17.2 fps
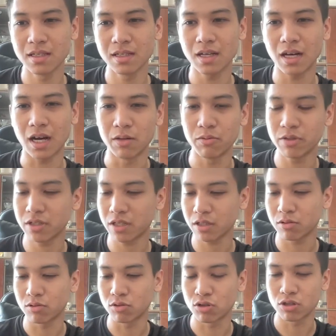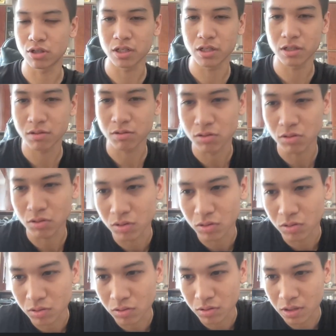I wish I could share to
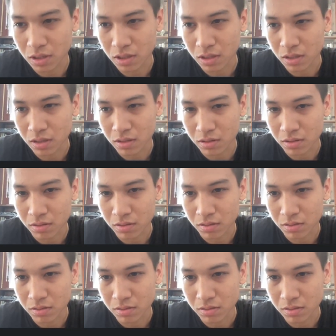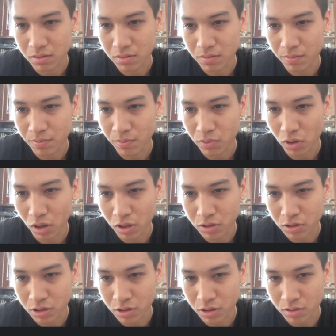you the
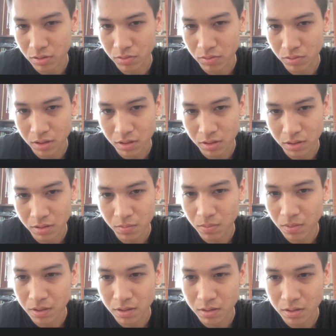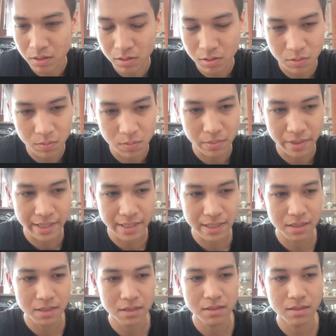project on Render, but it's not
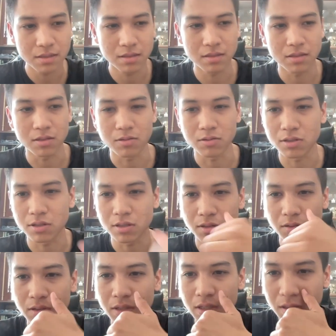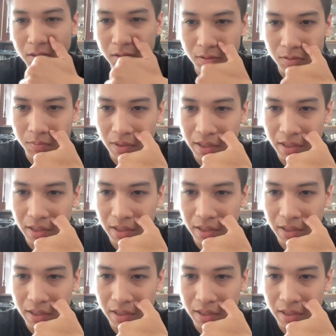mine. It's not created on my